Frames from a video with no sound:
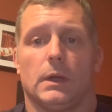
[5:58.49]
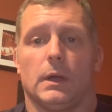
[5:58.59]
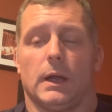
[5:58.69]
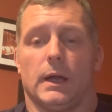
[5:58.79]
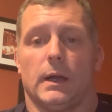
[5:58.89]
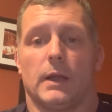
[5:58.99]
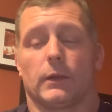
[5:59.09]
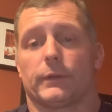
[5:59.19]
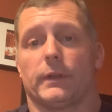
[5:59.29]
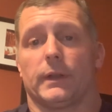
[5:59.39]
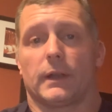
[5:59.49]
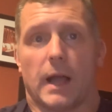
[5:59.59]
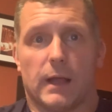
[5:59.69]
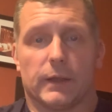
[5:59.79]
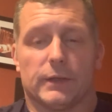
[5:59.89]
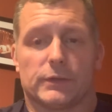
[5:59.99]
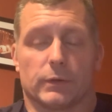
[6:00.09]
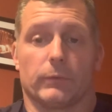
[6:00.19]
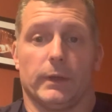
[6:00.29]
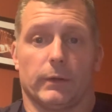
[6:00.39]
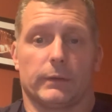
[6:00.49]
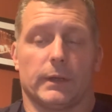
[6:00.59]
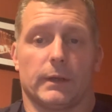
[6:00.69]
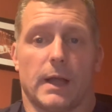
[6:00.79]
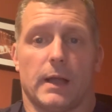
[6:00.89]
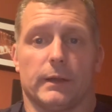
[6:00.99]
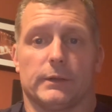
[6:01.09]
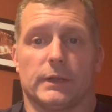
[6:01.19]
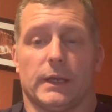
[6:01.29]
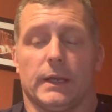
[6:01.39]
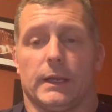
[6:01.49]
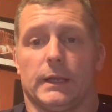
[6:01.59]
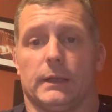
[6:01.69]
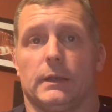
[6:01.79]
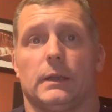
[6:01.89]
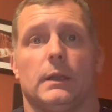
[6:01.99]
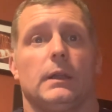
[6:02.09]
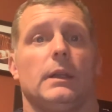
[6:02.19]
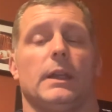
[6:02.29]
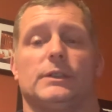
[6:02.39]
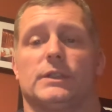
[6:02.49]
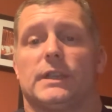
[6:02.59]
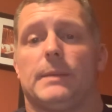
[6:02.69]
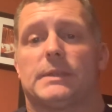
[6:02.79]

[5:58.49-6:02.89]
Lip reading: I learned it in college, or relearned it in college, and it just keeps